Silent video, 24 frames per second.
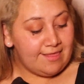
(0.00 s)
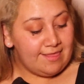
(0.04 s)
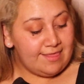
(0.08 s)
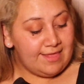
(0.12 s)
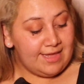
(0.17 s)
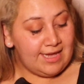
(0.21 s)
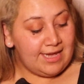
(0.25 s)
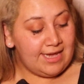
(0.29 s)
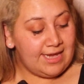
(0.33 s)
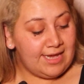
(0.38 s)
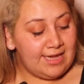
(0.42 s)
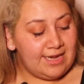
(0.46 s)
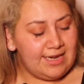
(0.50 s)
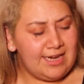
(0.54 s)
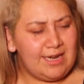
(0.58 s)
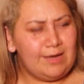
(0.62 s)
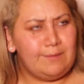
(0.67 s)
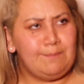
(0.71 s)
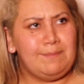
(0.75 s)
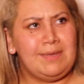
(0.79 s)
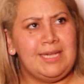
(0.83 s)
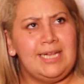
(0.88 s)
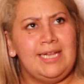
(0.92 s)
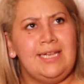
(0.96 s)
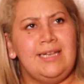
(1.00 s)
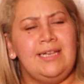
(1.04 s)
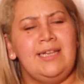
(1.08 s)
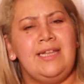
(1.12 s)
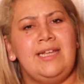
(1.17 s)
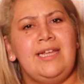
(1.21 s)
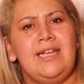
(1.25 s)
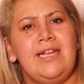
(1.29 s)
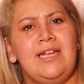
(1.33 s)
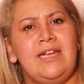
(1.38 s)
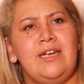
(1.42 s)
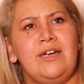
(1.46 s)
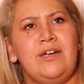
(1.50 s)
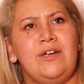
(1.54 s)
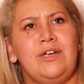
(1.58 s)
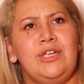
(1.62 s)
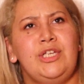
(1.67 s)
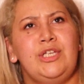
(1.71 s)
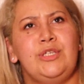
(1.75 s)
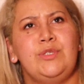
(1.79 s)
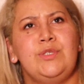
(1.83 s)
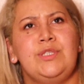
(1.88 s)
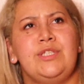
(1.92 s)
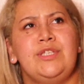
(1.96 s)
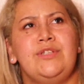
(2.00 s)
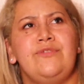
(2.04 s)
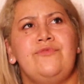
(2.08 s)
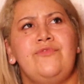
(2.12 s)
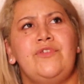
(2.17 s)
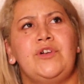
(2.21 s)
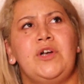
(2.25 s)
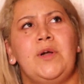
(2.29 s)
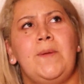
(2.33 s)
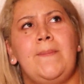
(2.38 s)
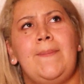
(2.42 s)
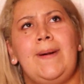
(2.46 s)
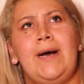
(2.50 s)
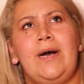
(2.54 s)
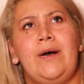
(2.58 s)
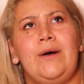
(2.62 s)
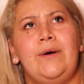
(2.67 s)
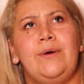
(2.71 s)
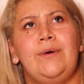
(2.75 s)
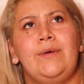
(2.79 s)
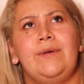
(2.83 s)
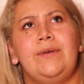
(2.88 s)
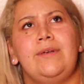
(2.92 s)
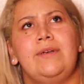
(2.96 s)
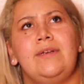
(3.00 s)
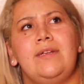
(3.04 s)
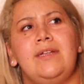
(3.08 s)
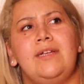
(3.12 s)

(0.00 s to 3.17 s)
Then I've uh, been here in Houston for about,